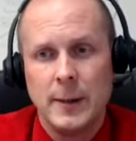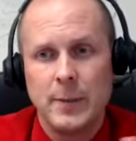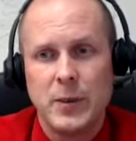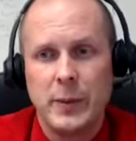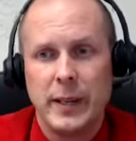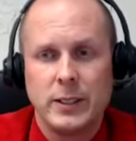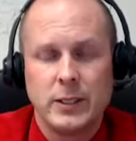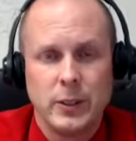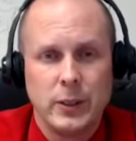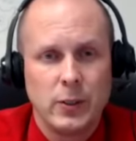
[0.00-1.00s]
to make it
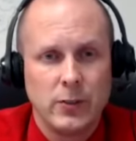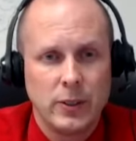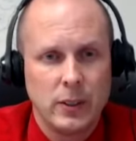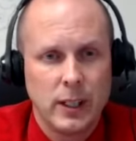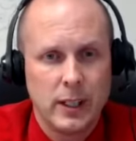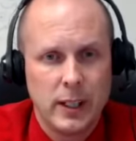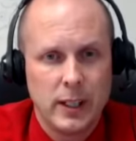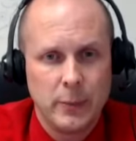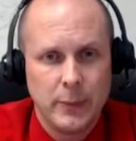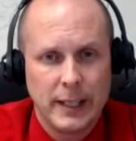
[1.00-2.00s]
so you don't feel
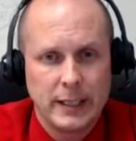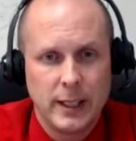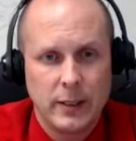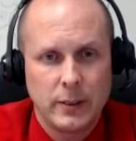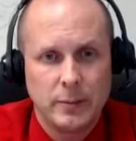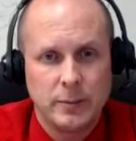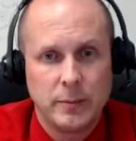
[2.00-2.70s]
lightheaded and pass out.